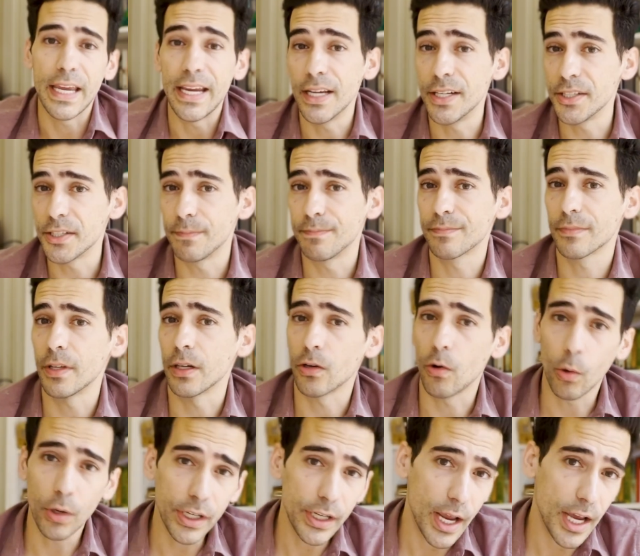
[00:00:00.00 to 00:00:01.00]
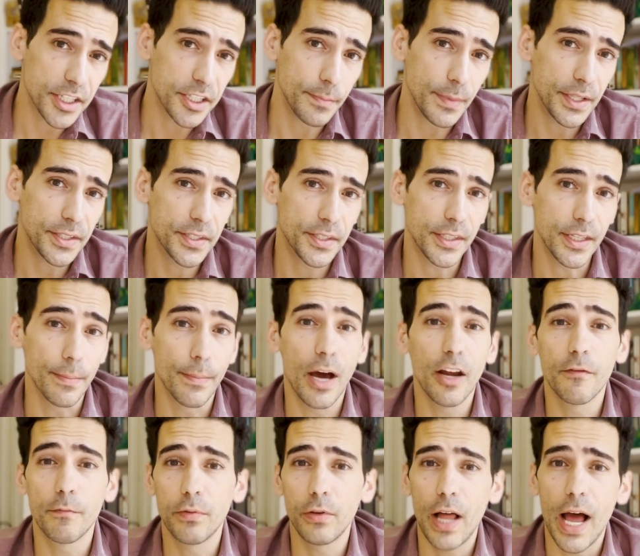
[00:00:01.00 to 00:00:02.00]
And according to estimates, the amount
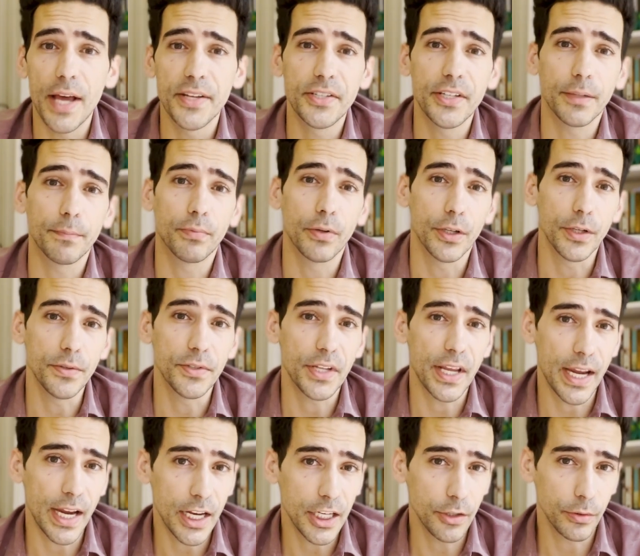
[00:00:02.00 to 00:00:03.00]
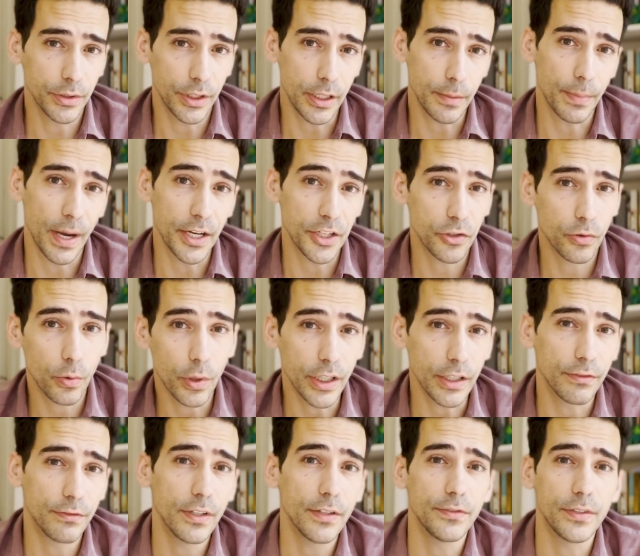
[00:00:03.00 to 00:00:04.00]
of plastic produced annually by
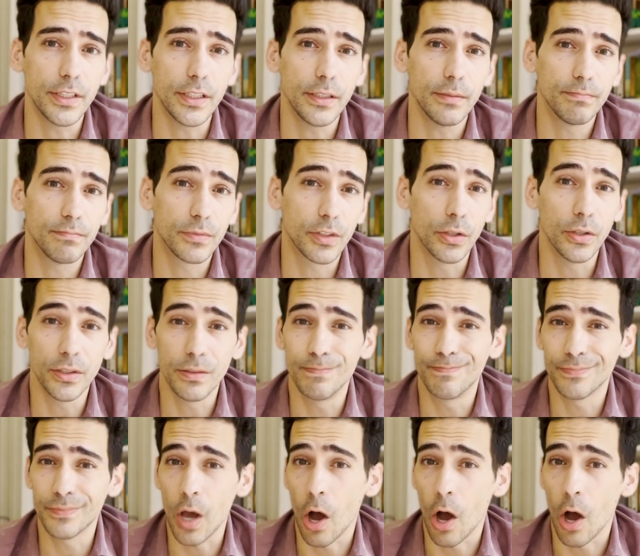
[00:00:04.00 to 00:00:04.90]
2050 could